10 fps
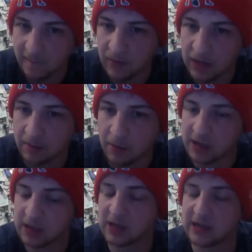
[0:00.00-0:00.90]
in a market
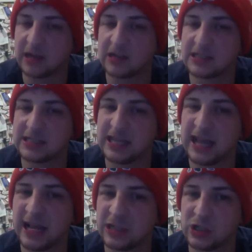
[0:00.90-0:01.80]
like Los
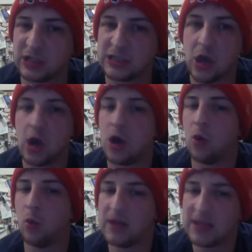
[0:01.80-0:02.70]
Angeles
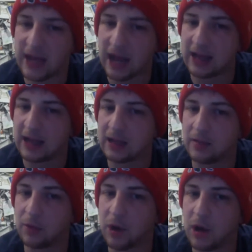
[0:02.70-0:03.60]
with a guy like
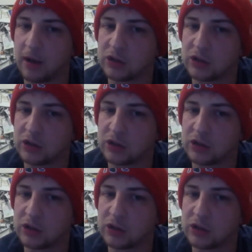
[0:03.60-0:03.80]
LeBron?